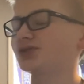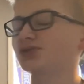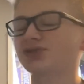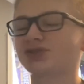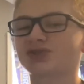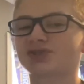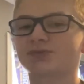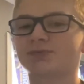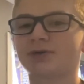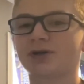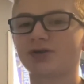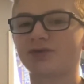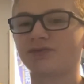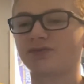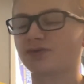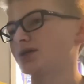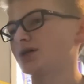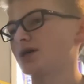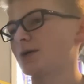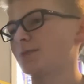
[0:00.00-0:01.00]
the
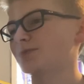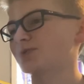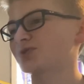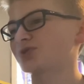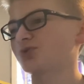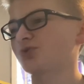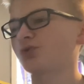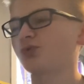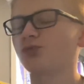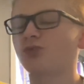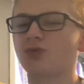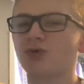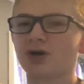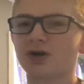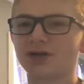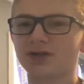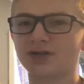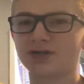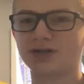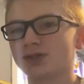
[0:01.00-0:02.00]
Spider-Verse Episode
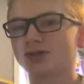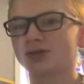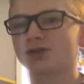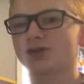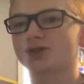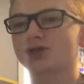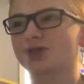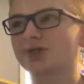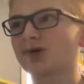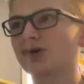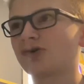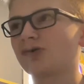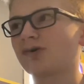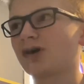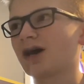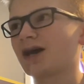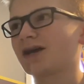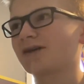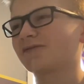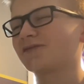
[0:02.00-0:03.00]
1. So,
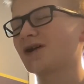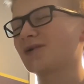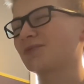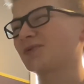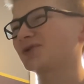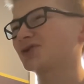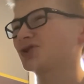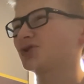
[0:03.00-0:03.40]
I have not been too